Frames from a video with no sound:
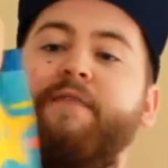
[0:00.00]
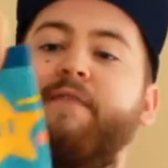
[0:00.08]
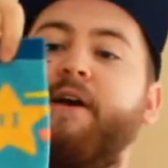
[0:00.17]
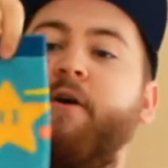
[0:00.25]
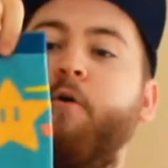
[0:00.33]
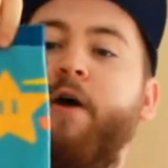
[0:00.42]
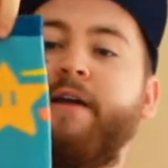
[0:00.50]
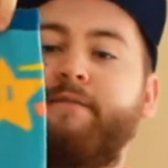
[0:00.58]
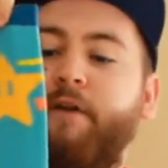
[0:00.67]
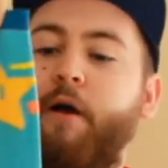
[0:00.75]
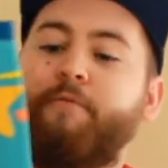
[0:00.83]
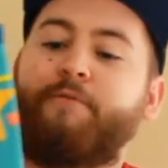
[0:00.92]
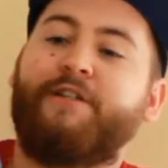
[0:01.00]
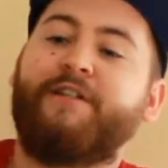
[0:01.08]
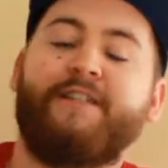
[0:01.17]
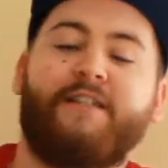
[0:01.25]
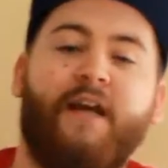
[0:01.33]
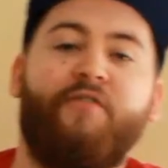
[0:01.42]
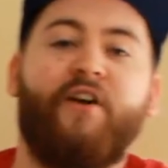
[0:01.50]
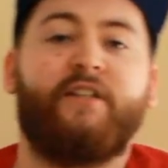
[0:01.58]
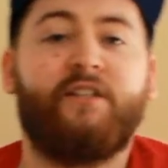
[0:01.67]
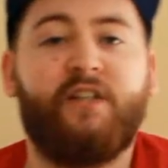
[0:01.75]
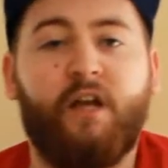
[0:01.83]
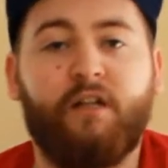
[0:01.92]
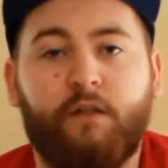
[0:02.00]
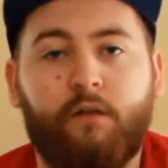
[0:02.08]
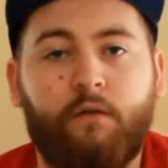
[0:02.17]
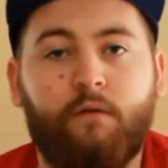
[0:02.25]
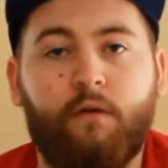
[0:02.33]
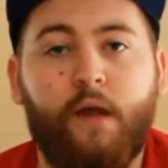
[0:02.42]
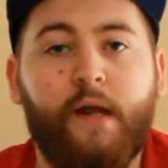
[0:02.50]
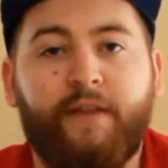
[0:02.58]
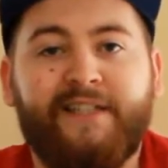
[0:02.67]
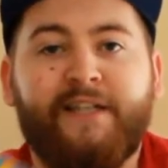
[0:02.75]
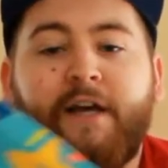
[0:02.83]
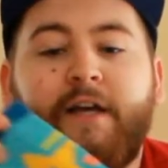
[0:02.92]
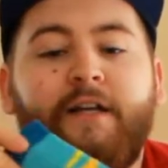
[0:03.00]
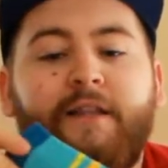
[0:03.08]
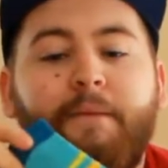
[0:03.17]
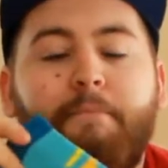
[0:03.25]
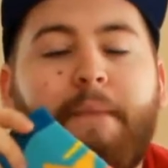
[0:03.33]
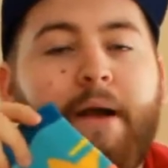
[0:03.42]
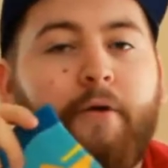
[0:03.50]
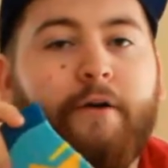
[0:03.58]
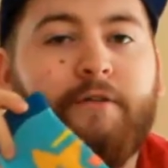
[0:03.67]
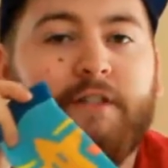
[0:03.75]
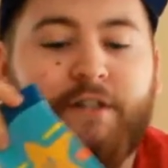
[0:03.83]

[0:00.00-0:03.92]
And they're quite, I'm just going to say they're subtle. They're subtle in the Mario